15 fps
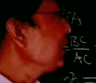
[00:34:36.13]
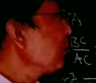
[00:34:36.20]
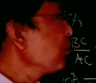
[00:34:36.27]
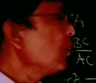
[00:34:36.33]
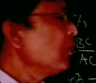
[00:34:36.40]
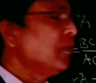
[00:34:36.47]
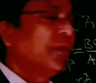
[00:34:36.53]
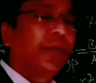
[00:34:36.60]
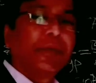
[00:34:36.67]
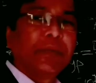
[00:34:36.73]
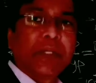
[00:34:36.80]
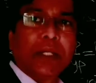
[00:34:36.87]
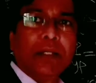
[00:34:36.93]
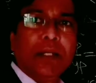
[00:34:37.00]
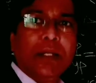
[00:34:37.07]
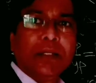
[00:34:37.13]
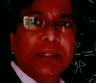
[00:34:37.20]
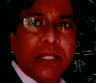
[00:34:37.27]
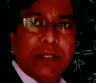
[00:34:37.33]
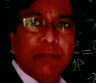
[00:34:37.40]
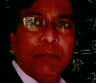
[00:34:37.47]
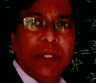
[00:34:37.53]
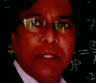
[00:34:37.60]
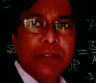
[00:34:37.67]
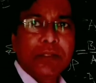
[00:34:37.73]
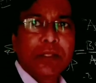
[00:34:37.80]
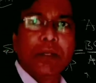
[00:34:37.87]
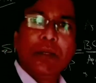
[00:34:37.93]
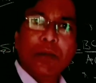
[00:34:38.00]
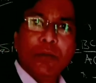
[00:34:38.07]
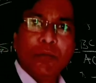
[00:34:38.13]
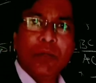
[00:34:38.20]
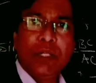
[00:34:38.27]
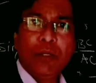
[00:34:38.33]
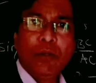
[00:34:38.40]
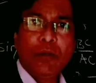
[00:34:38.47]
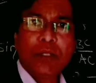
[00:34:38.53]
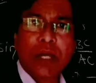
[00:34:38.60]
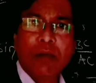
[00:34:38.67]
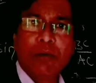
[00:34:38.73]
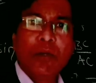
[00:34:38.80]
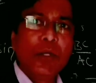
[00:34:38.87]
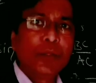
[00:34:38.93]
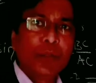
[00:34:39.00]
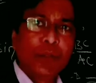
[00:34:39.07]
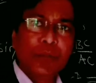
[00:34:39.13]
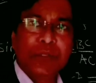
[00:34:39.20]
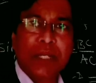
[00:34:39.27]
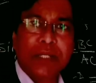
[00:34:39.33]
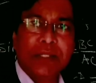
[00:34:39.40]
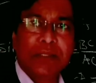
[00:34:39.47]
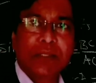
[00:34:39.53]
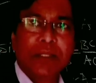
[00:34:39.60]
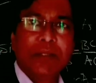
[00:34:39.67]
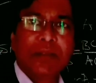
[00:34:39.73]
upon 15. That means we know now two sides.